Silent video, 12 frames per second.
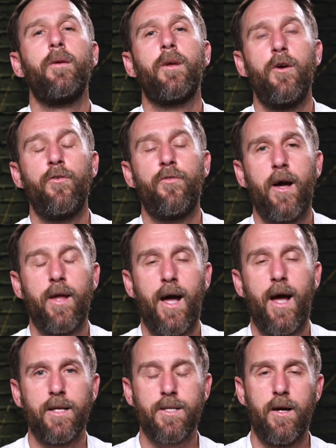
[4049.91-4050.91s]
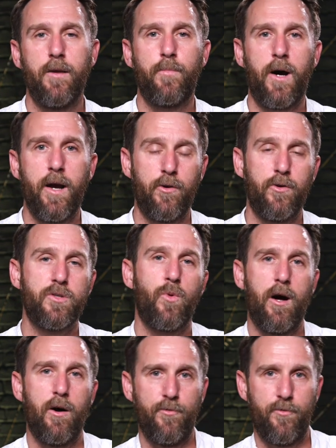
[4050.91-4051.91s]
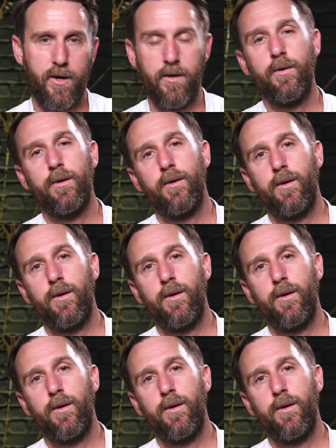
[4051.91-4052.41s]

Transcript: co founder, Alexander Beiner, as well, for